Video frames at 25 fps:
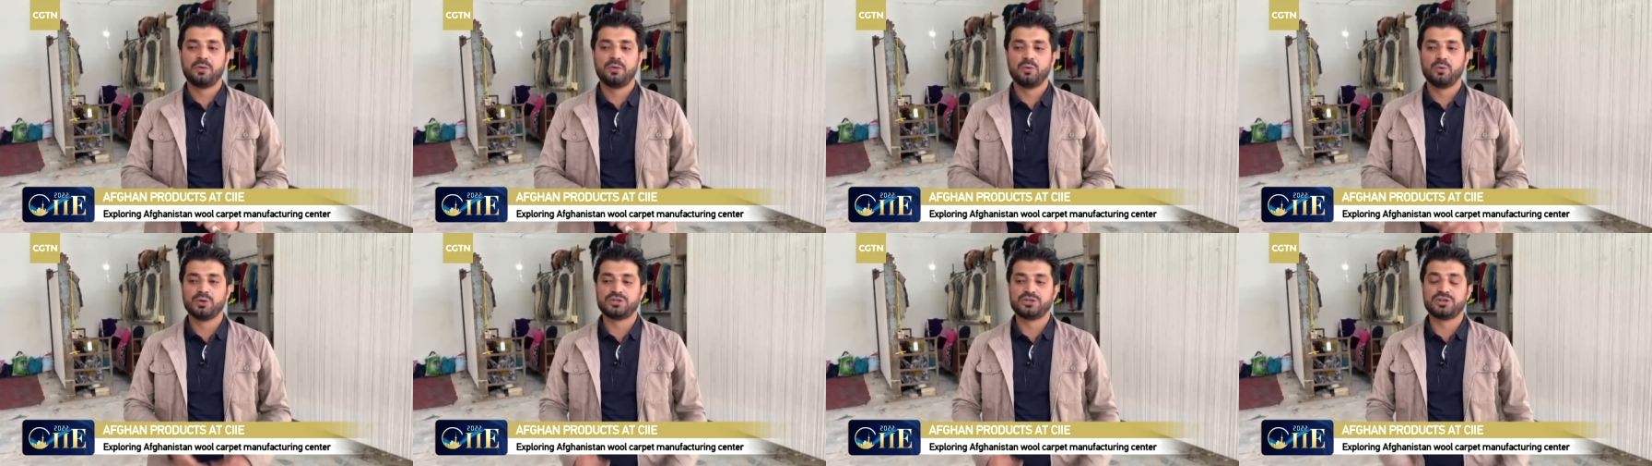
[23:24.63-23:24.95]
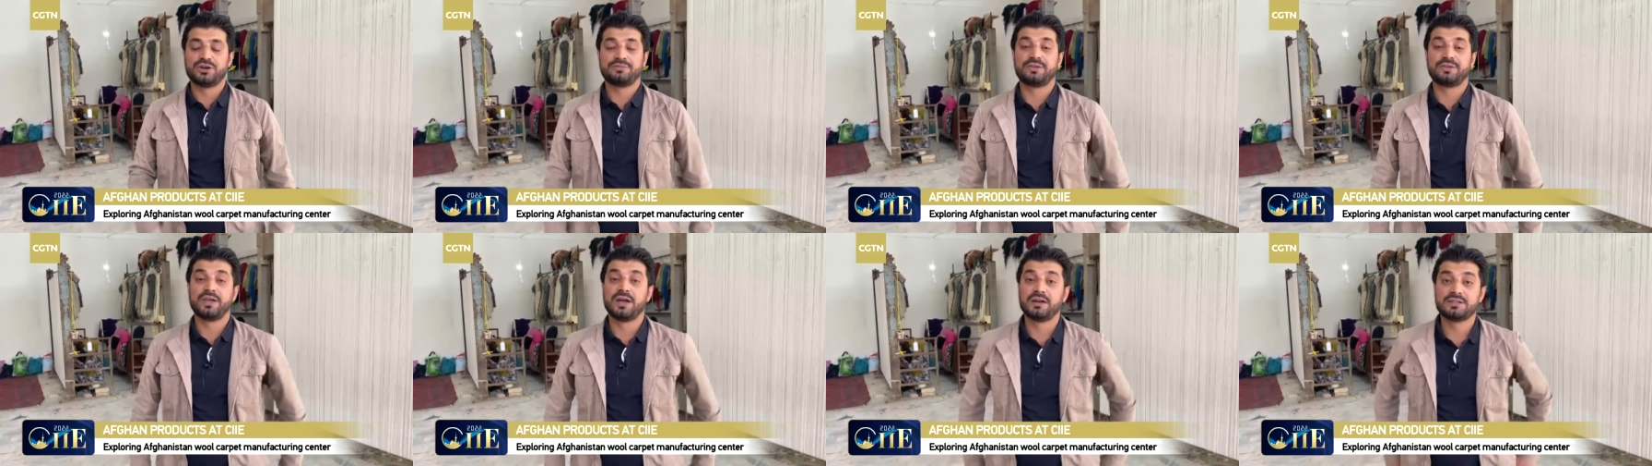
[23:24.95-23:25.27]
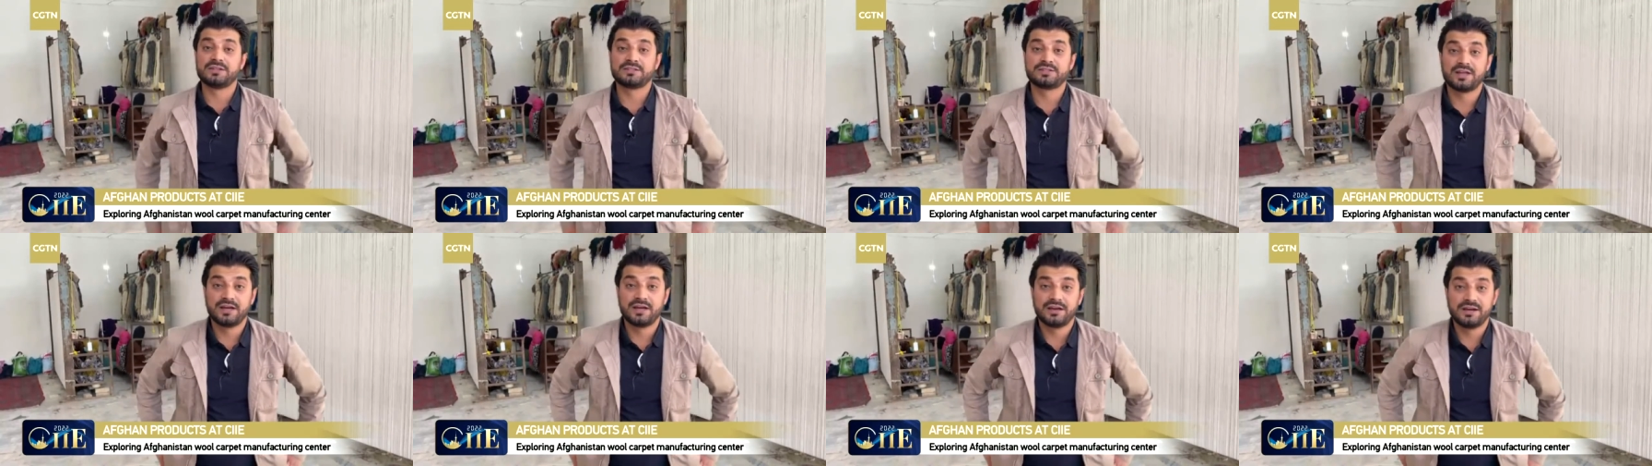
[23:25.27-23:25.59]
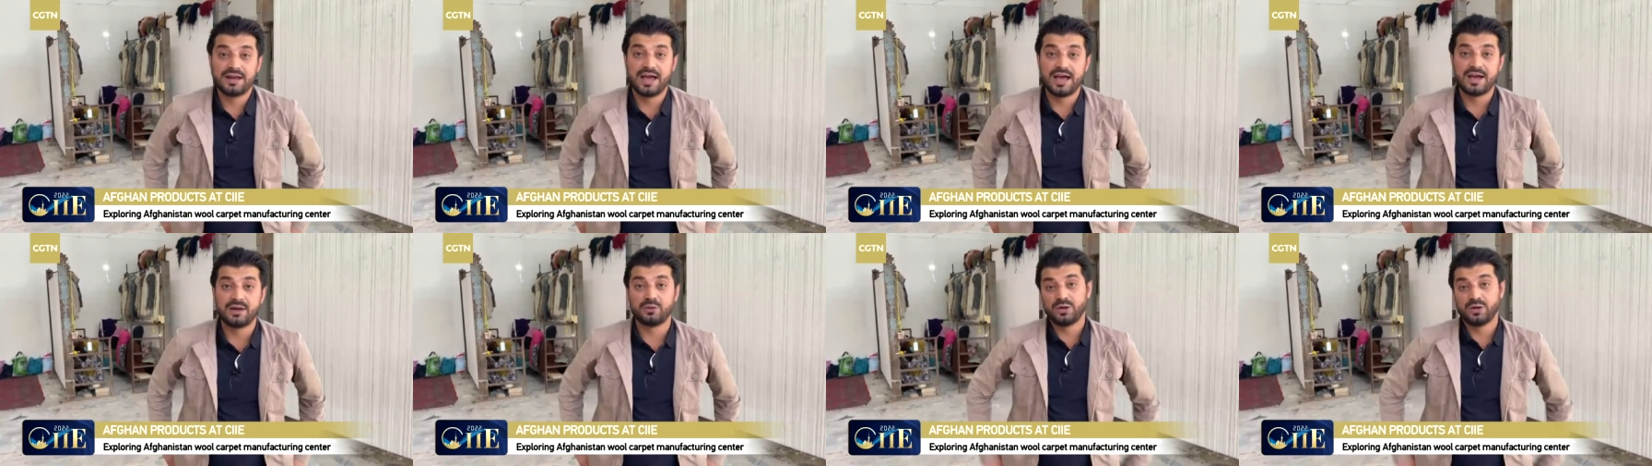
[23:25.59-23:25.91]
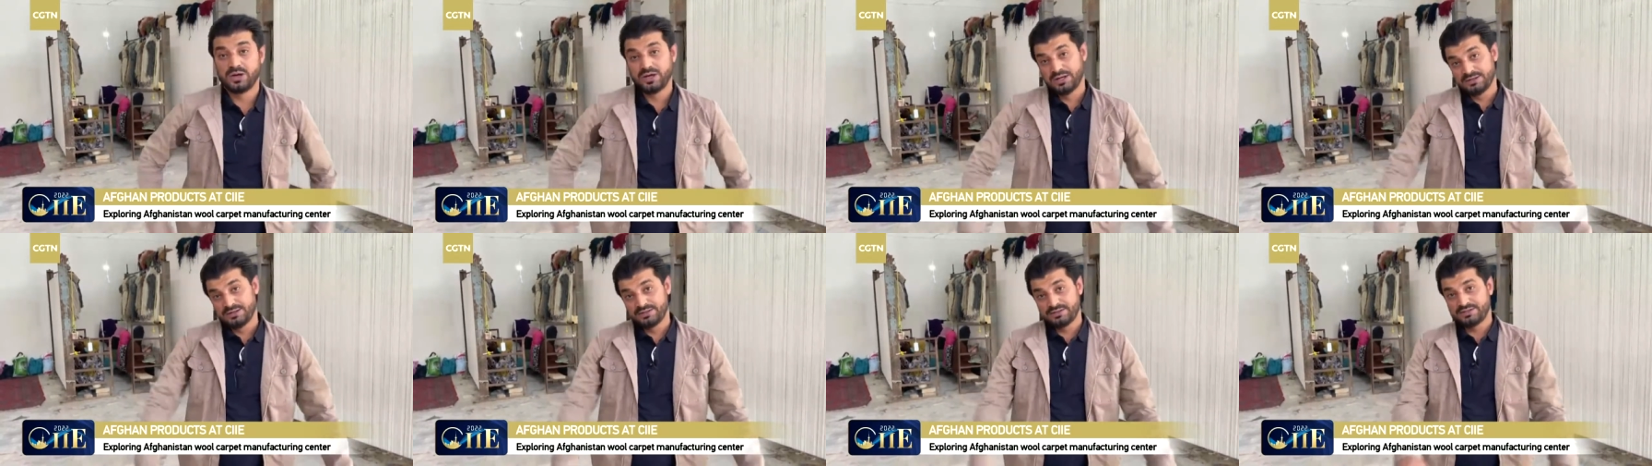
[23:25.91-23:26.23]
which Afghanistan now
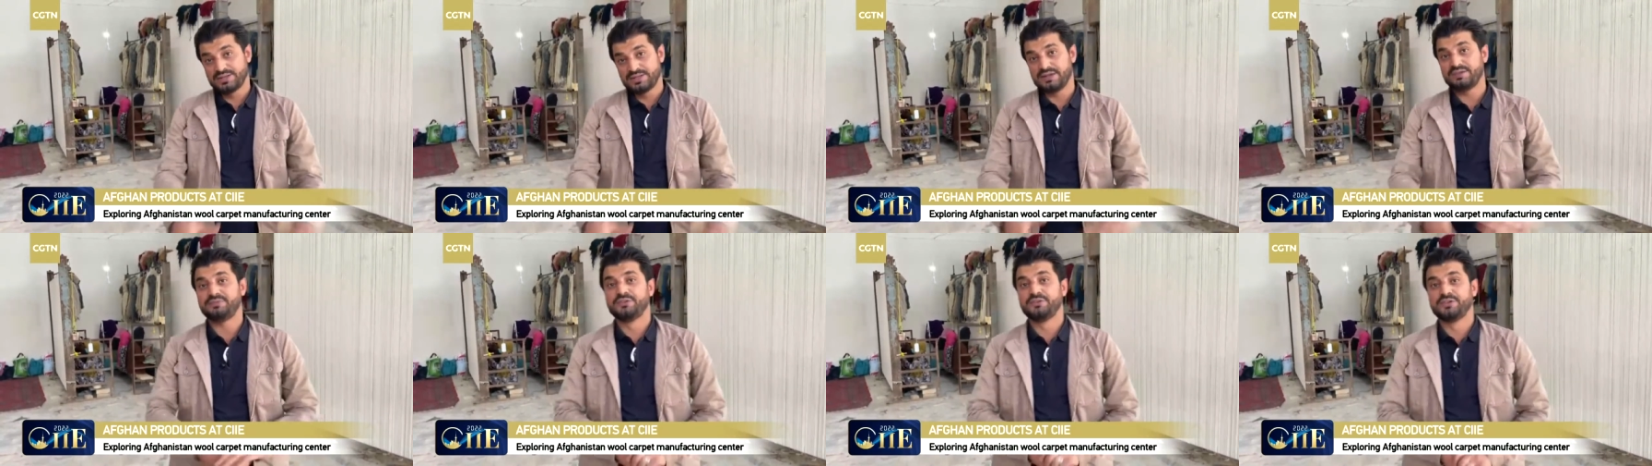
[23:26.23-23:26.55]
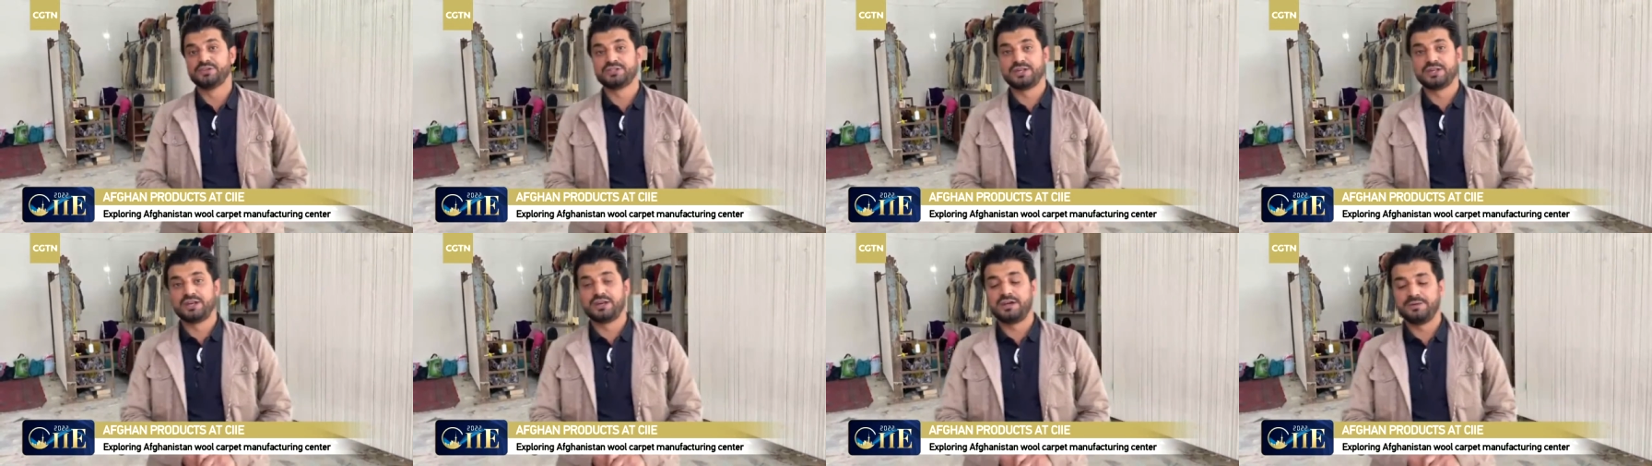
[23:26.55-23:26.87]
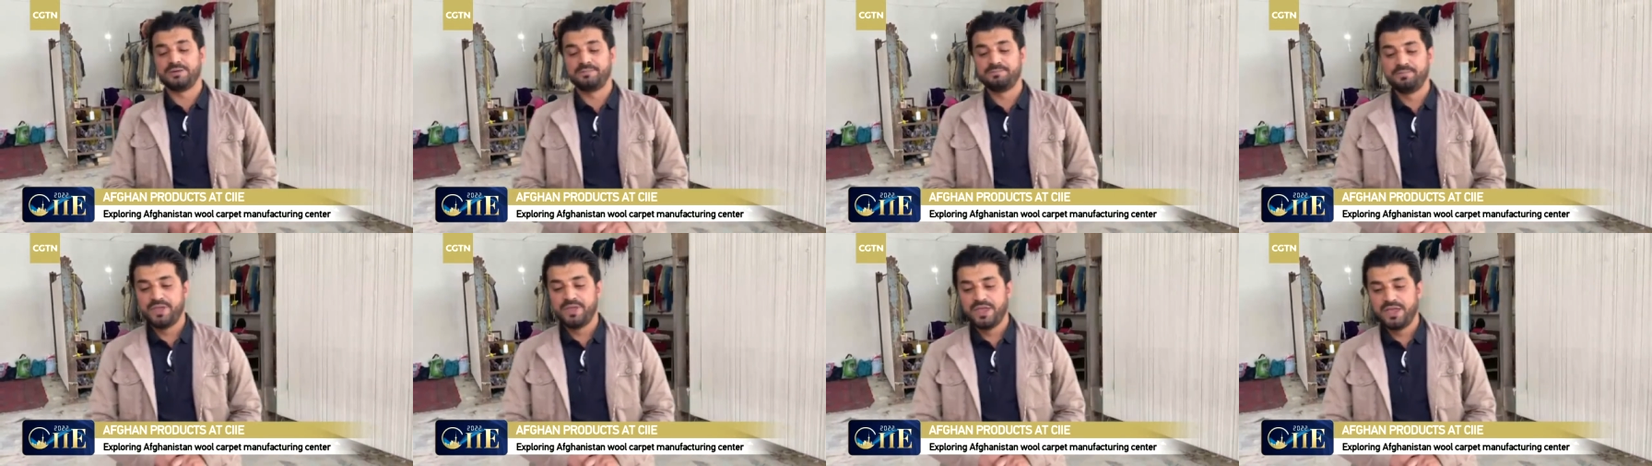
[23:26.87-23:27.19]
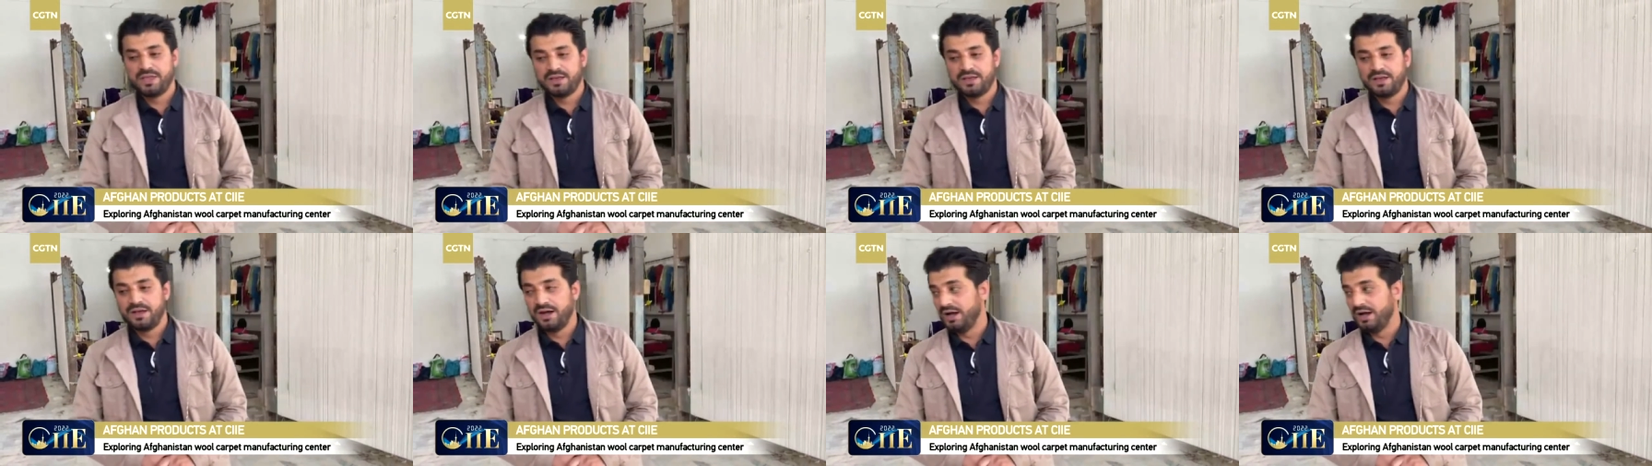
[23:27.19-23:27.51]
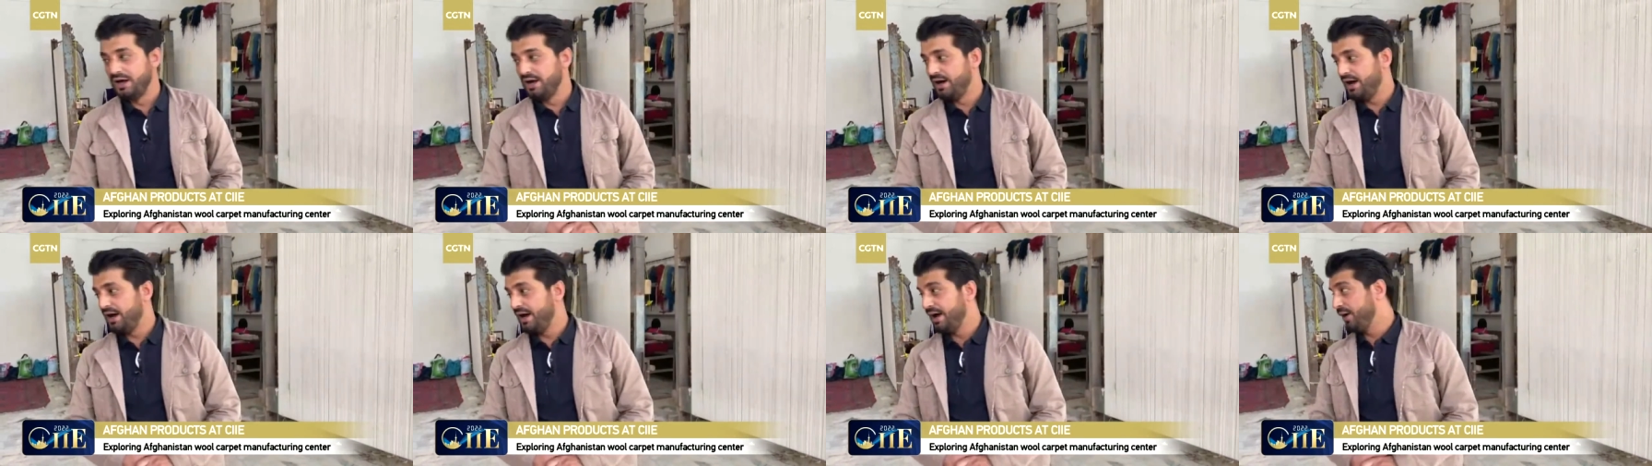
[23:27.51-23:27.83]
suffers a lot.
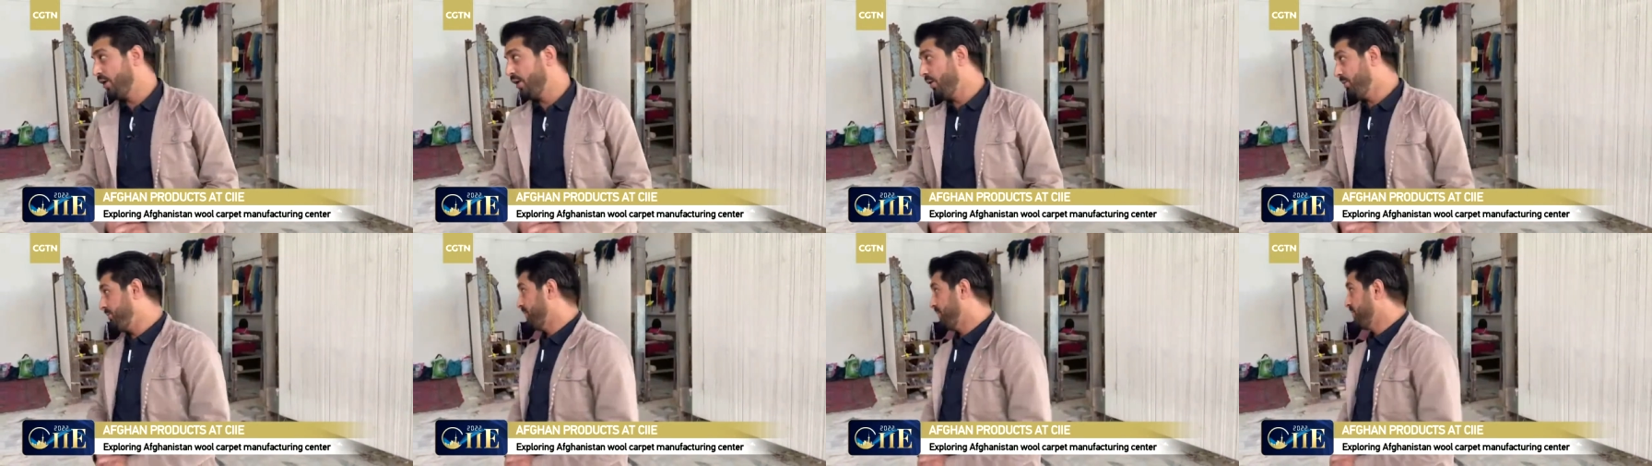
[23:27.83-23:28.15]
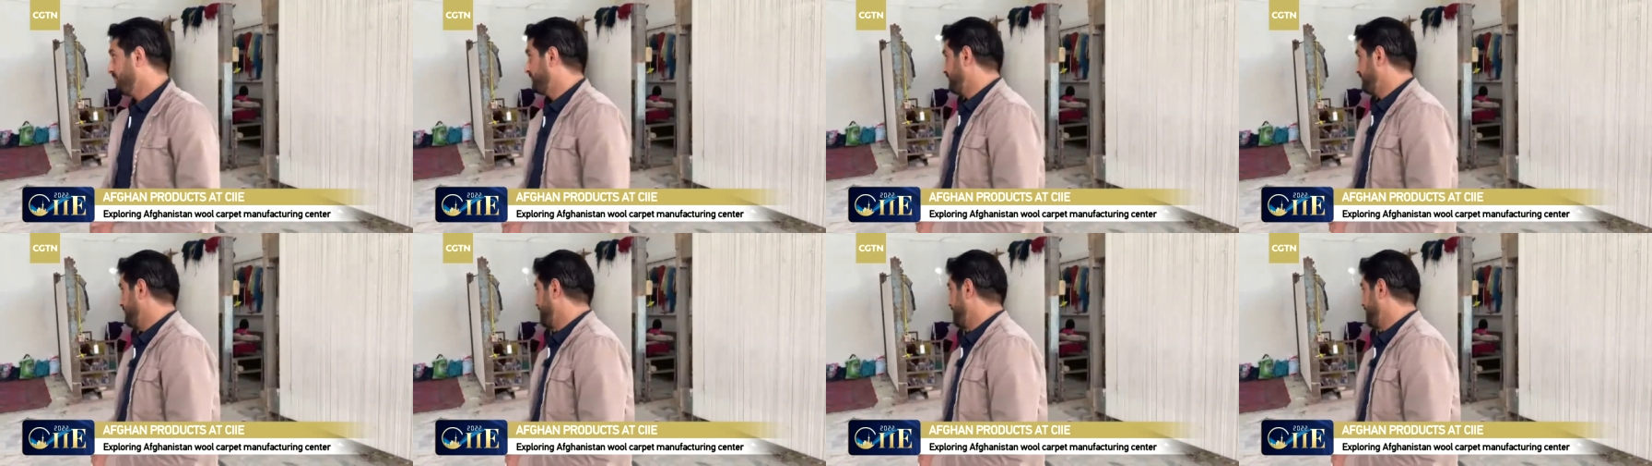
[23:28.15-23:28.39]
Uh, I hope you've